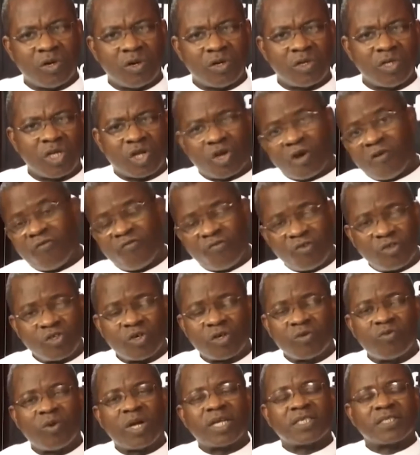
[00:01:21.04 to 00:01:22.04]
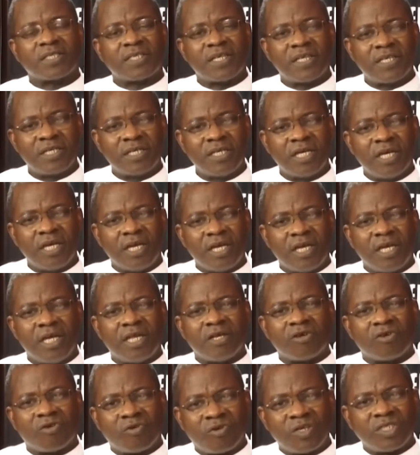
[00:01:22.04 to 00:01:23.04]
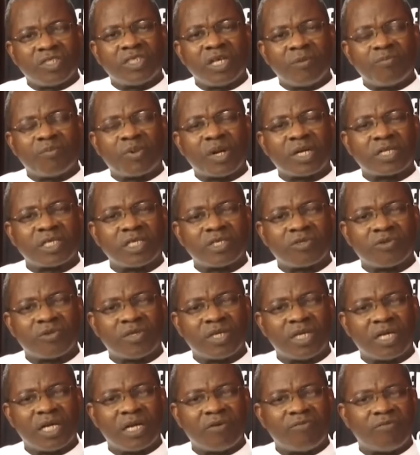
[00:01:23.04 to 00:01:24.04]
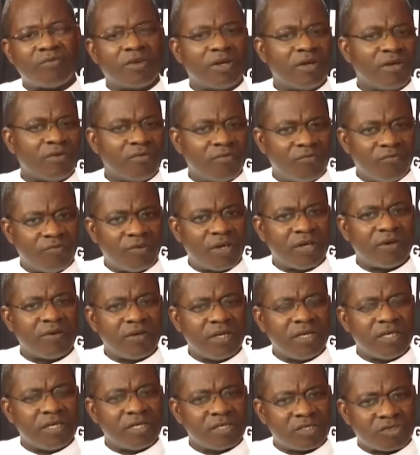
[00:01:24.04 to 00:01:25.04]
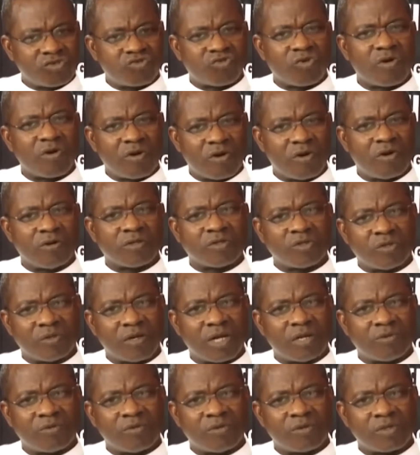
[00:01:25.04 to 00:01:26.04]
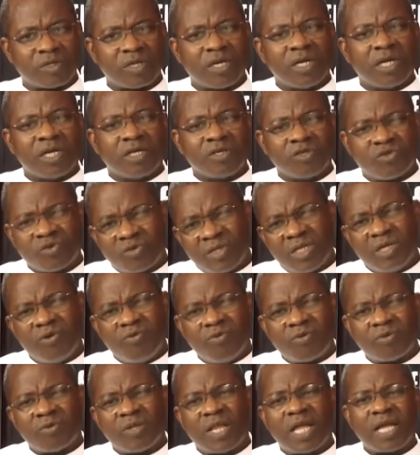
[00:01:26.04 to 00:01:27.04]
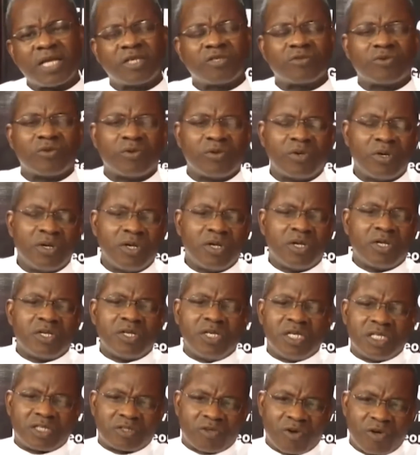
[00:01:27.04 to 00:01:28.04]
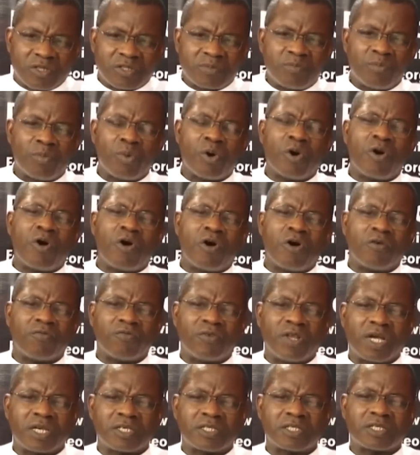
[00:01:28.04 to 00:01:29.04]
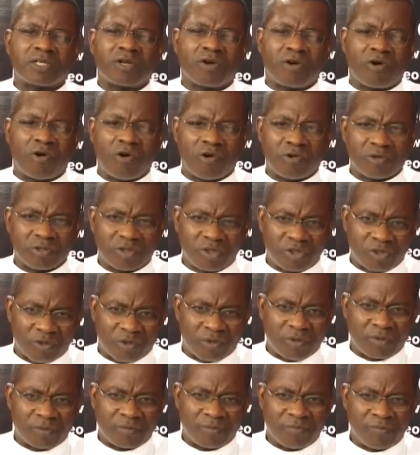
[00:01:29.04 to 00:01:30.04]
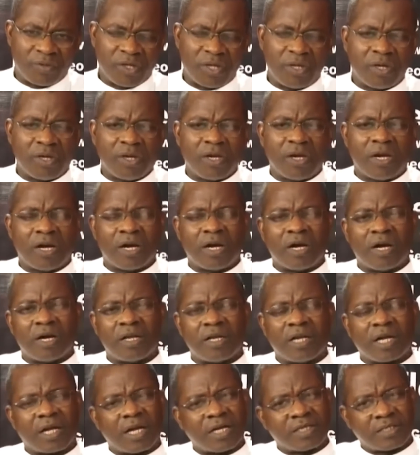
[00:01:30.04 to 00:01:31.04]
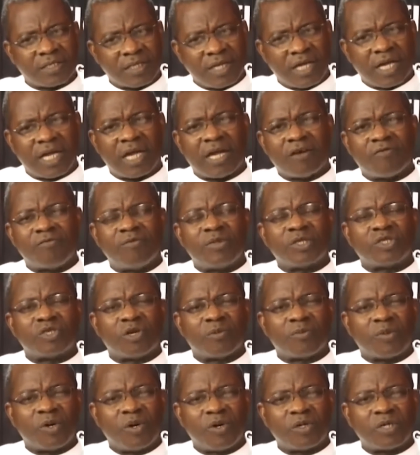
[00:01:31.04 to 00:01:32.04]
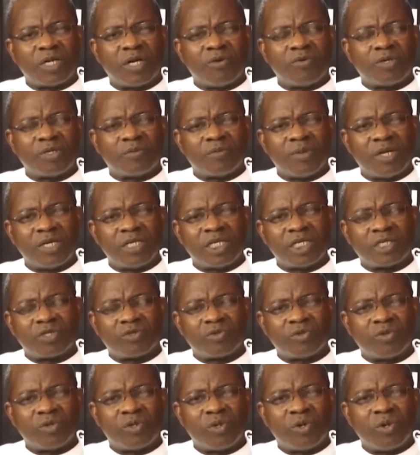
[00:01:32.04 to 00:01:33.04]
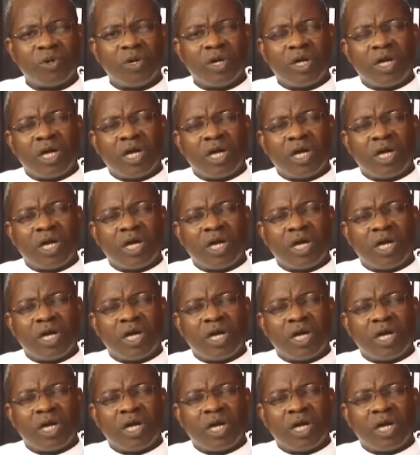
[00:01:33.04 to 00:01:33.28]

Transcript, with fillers: The confusion we are seeing in Christian practice today have very strong cultural roots. Today, we would like to discuss more of that culture. Uh, like I say, I have Bishop Onah with me in the studio,